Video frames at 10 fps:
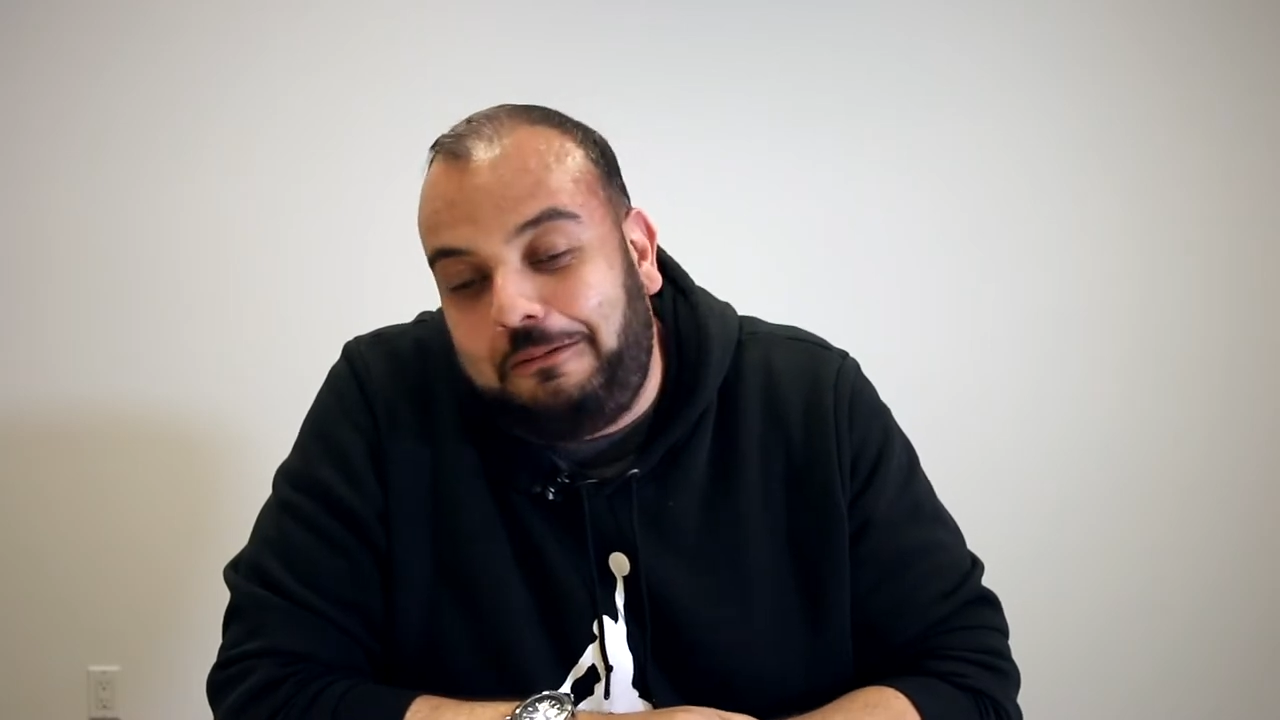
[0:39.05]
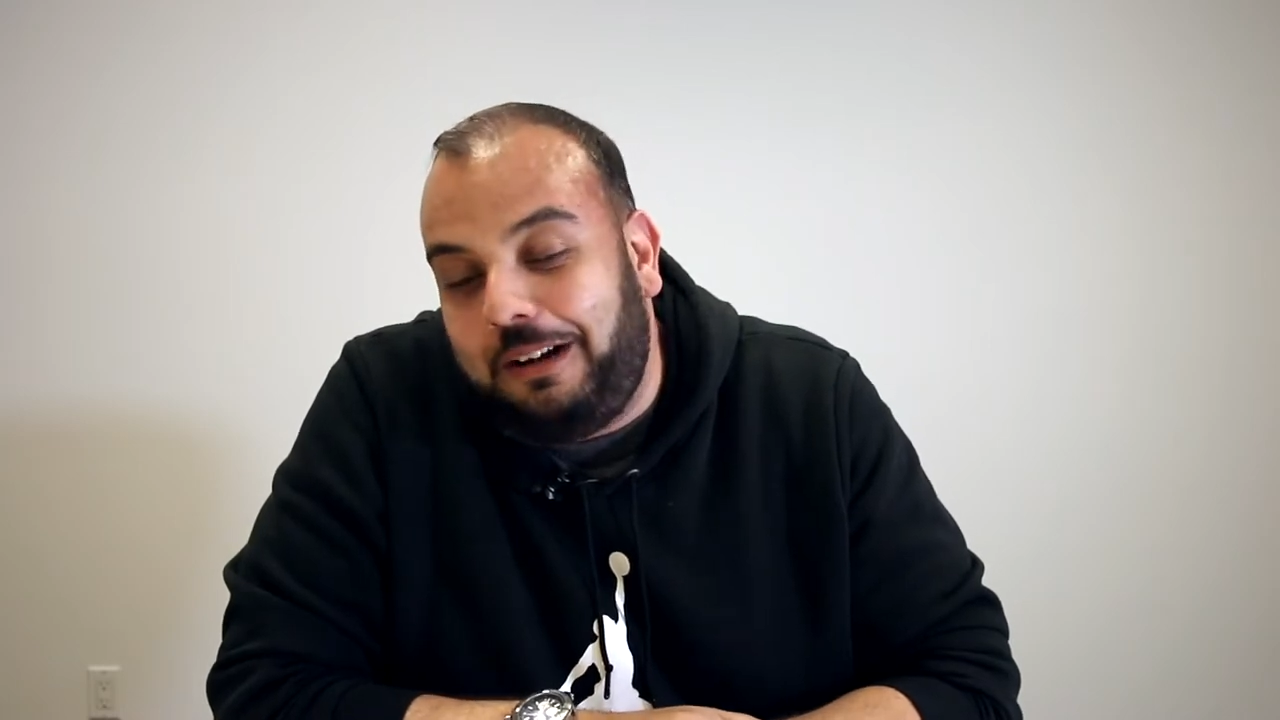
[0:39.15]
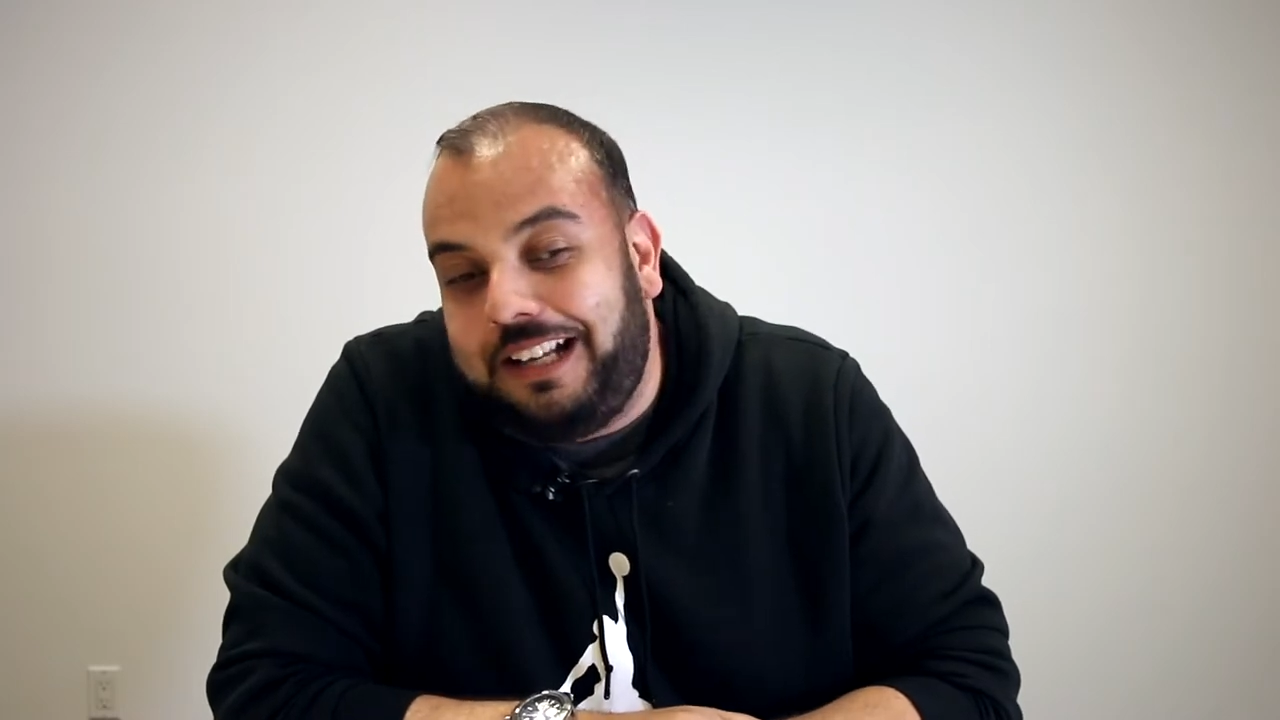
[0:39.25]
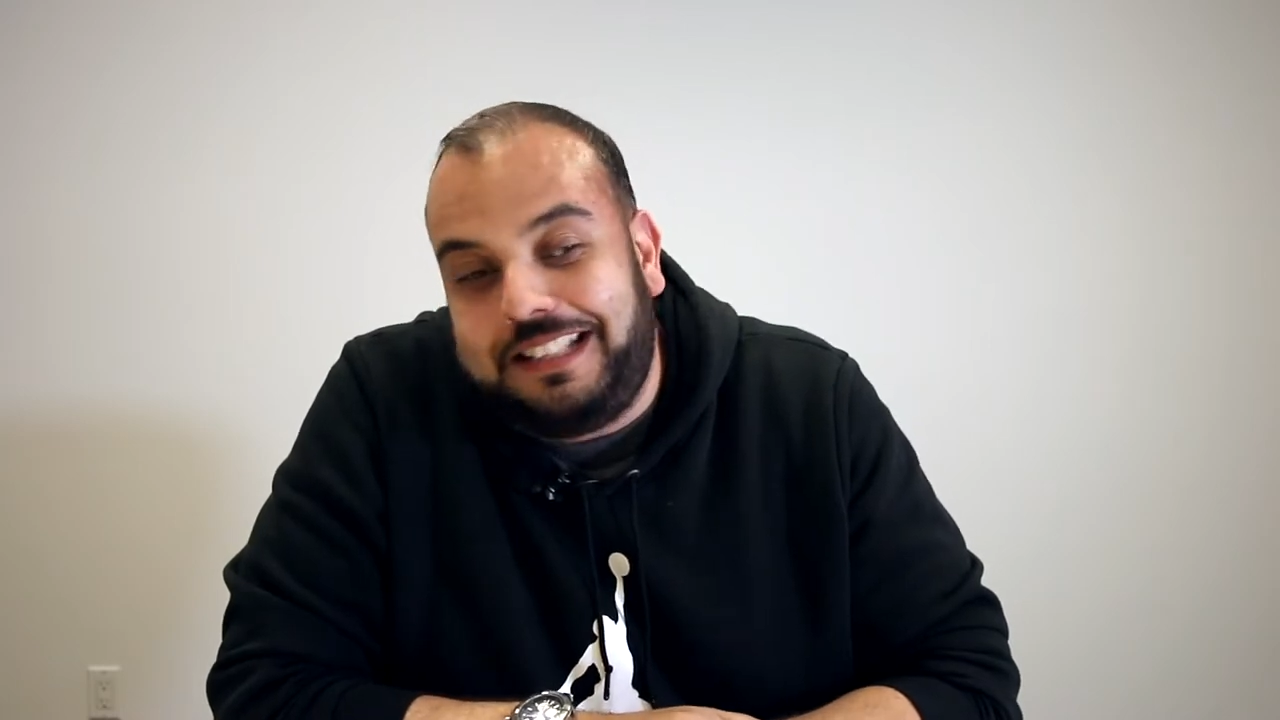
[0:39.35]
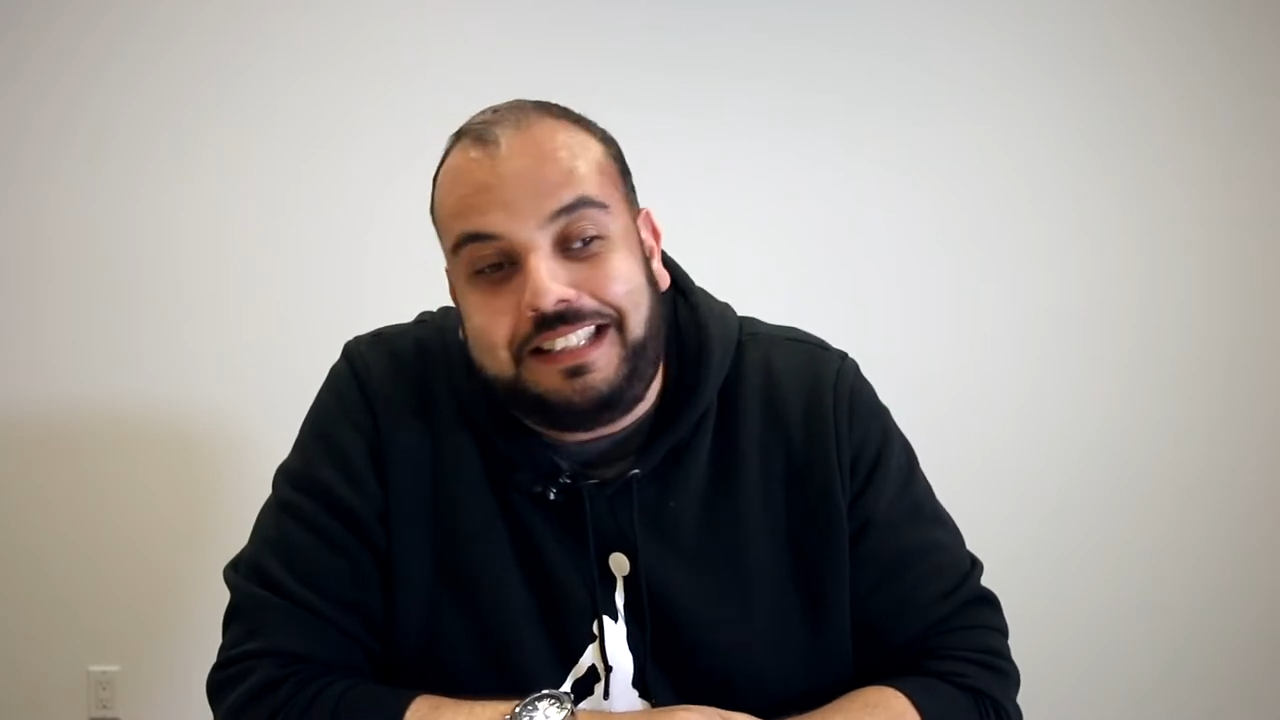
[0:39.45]

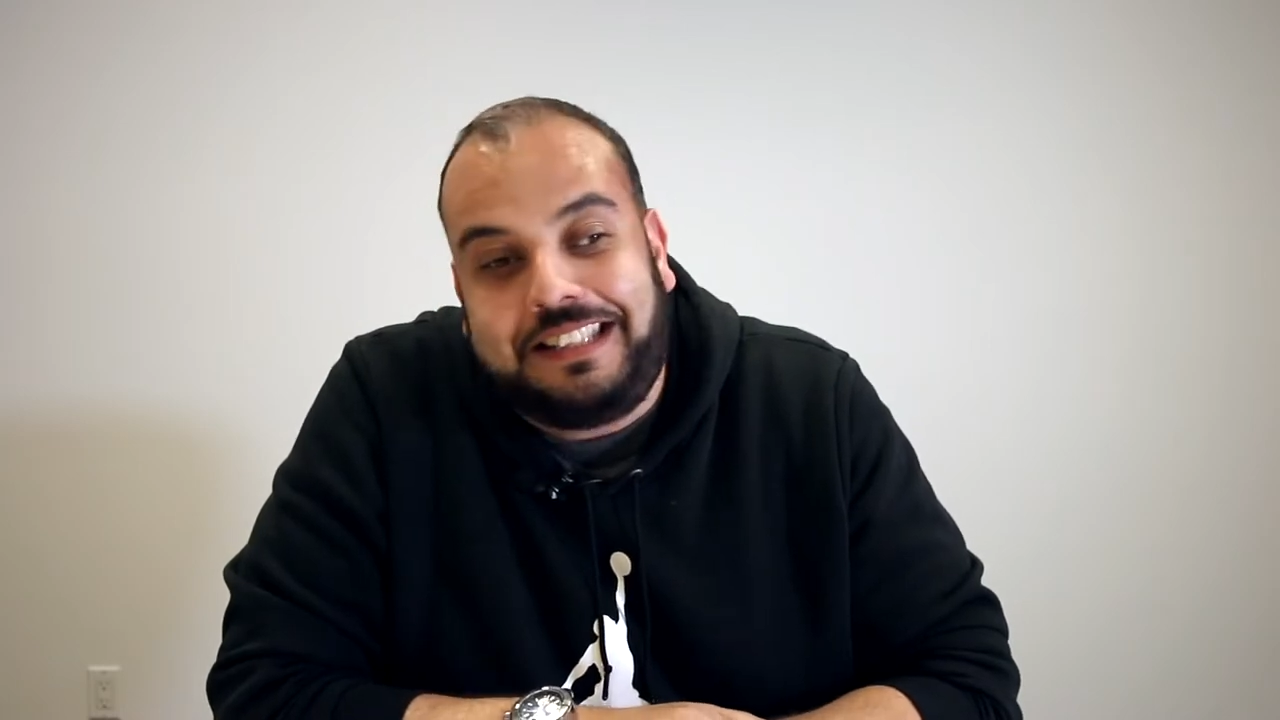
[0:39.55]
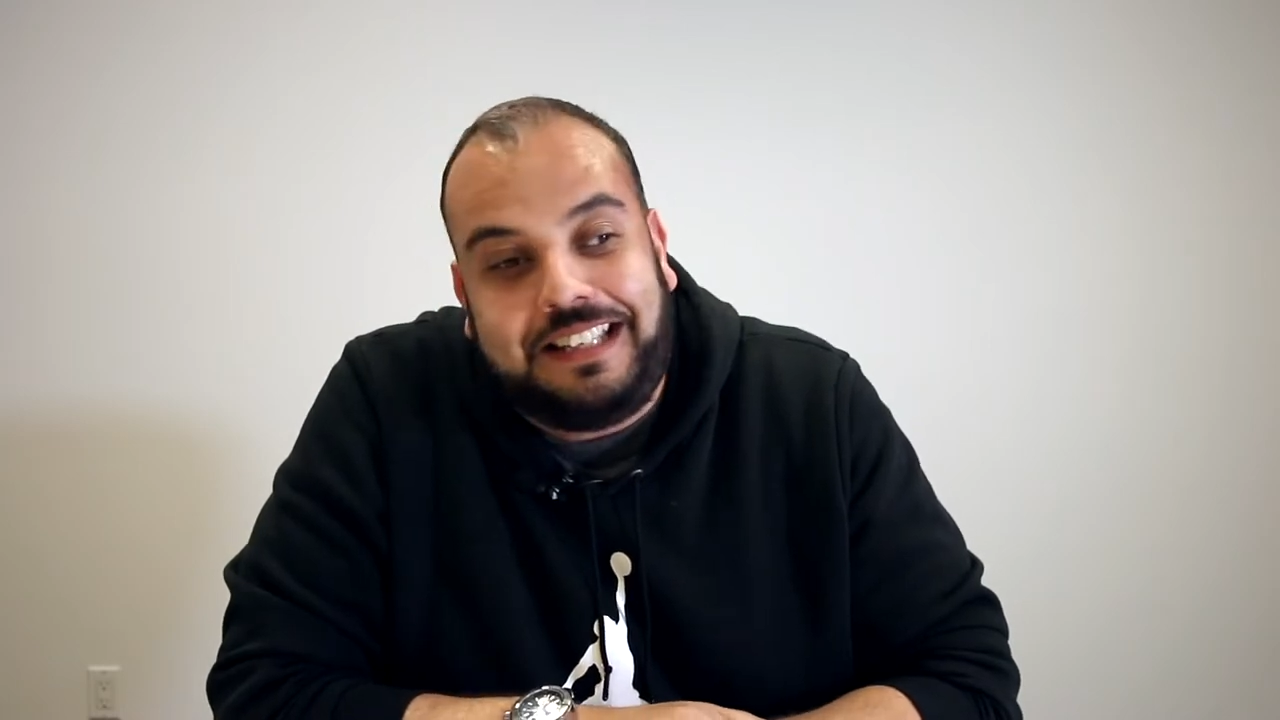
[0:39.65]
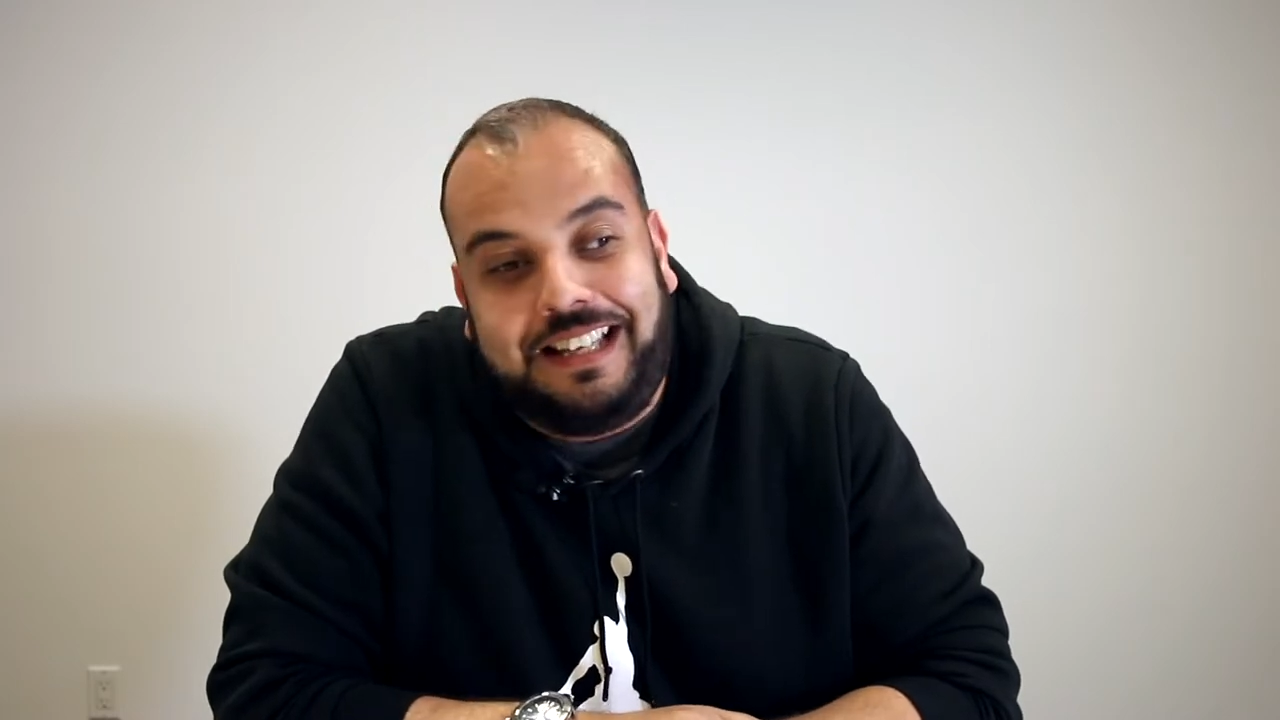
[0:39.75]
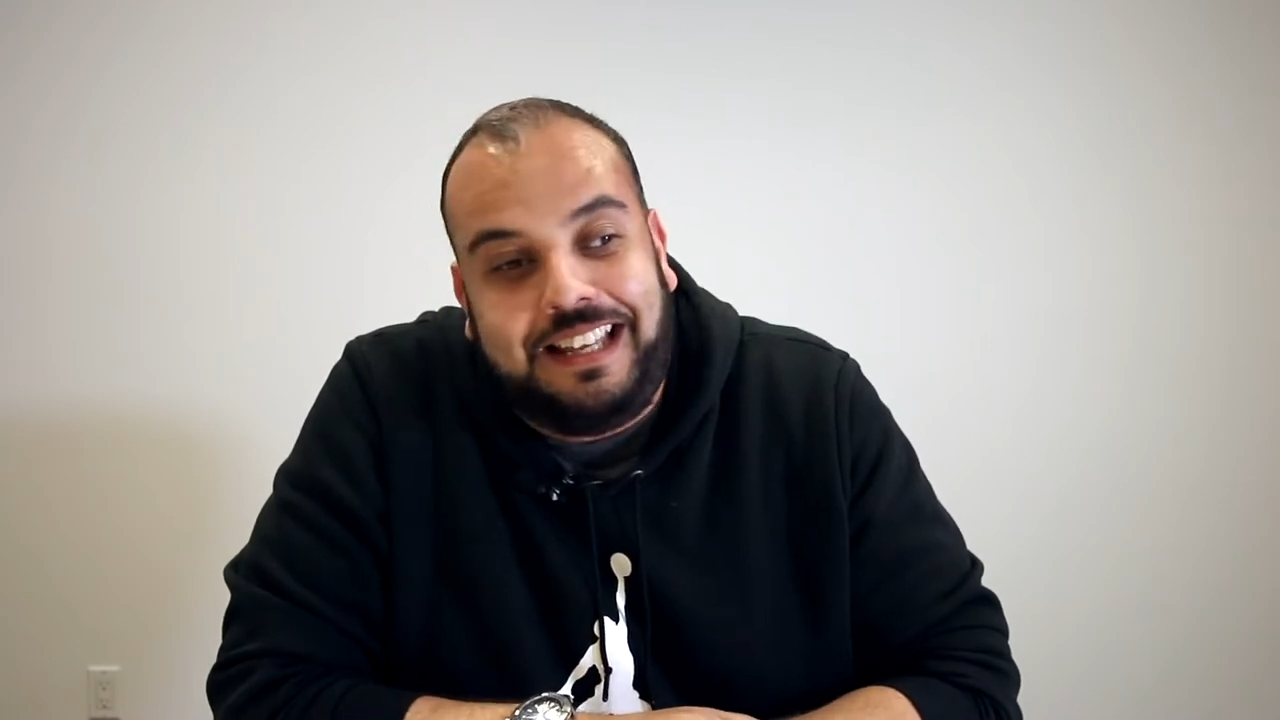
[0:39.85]
was